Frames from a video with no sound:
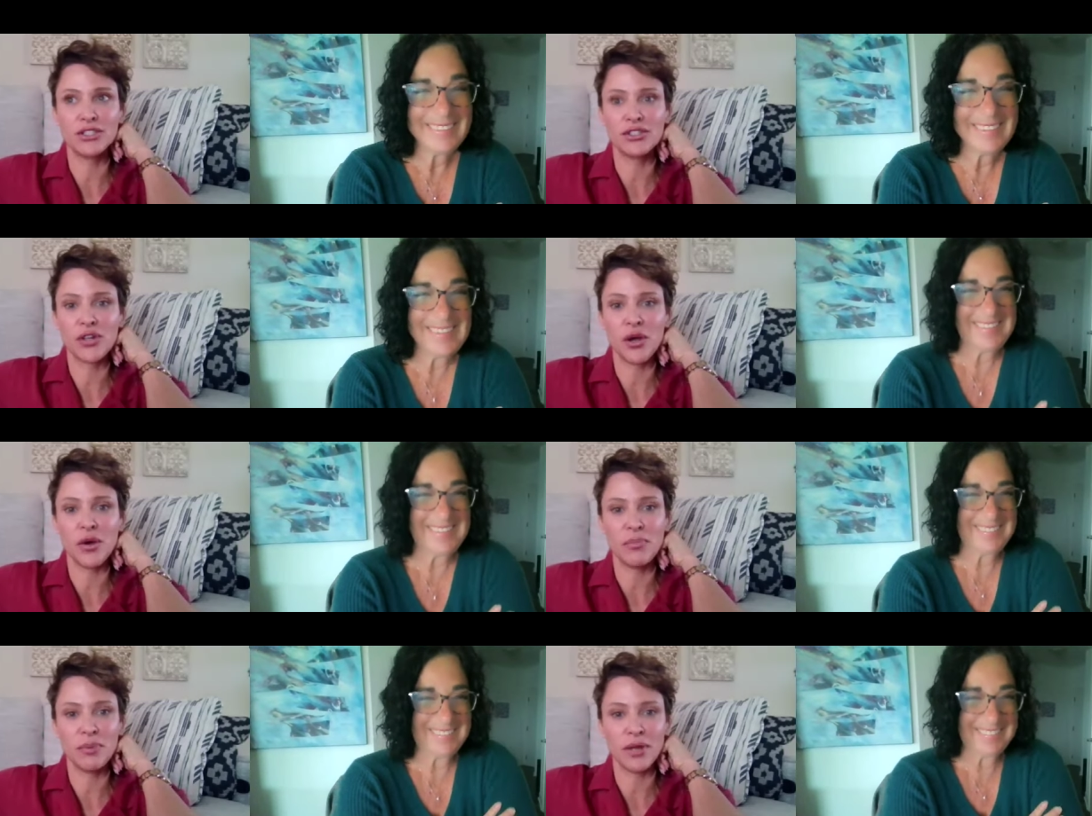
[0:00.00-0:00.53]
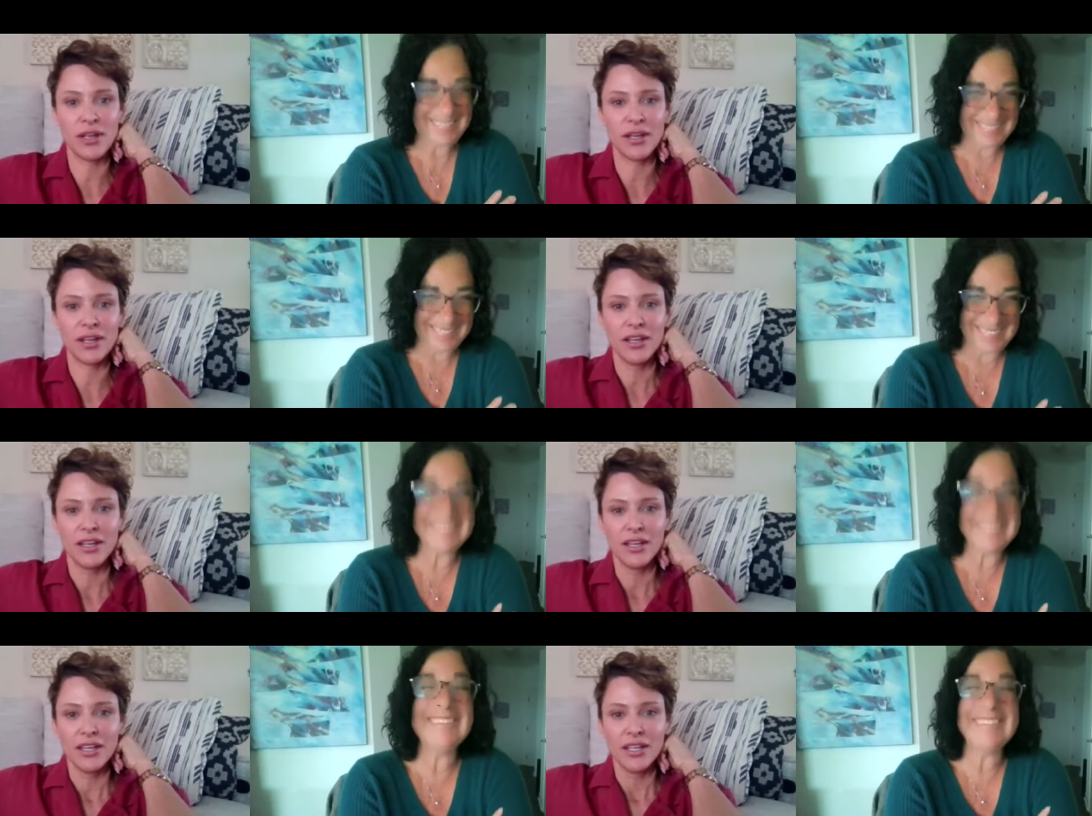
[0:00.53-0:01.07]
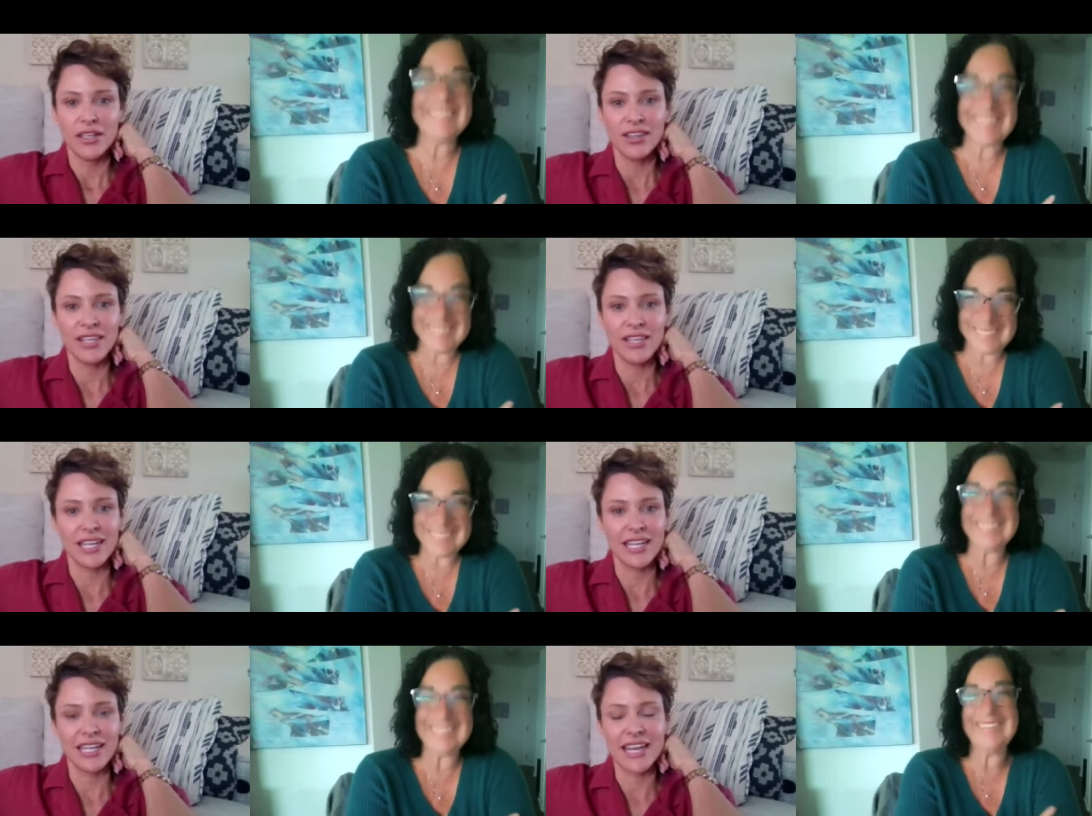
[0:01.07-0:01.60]
Speaker 1: just hoping
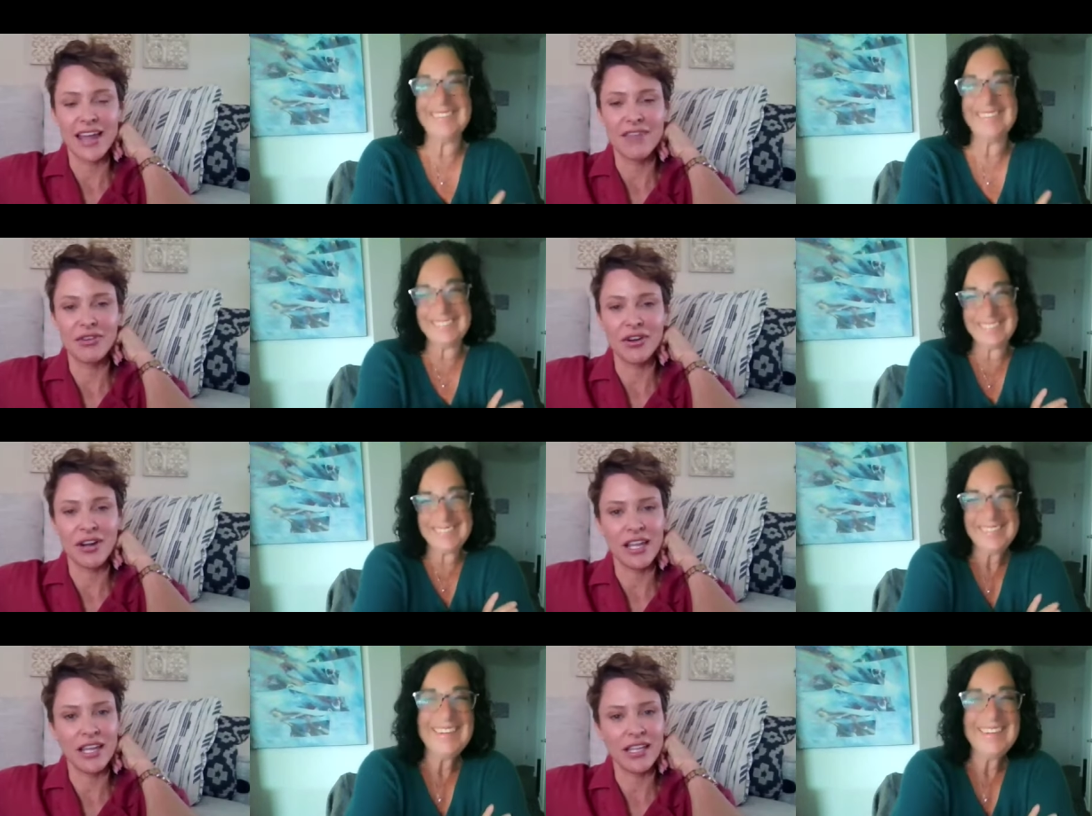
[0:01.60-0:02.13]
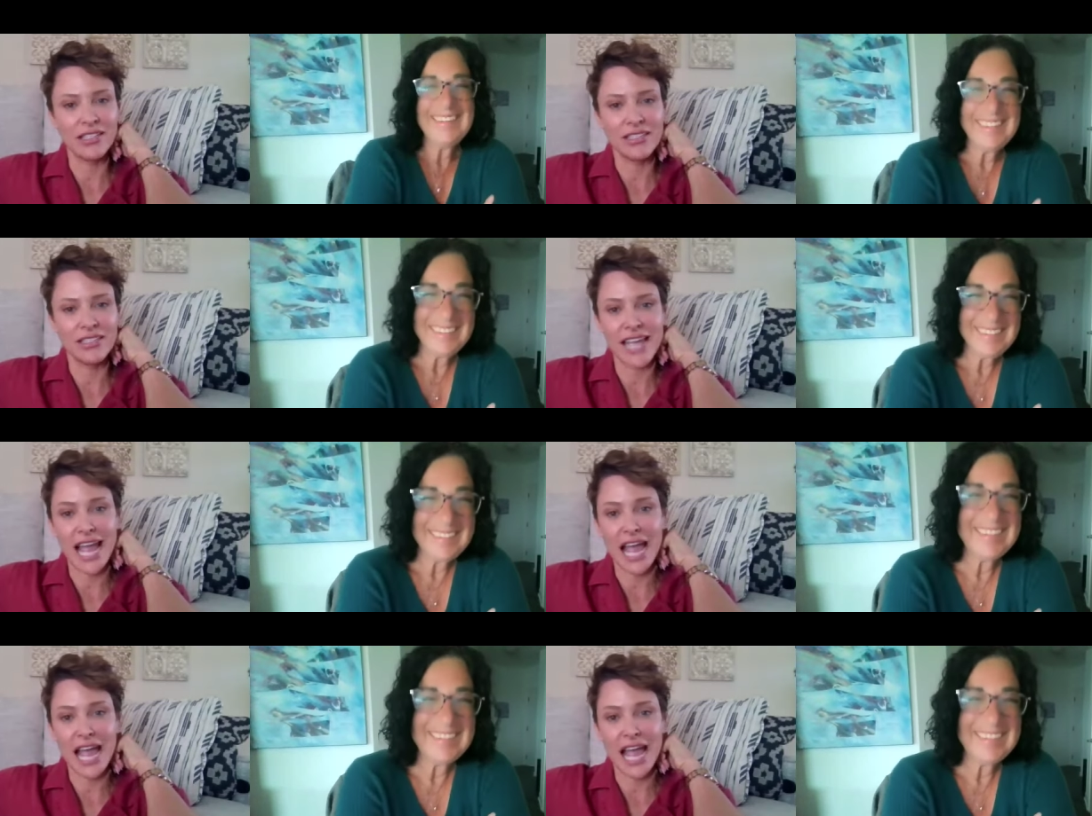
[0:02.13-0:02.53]
that it never ends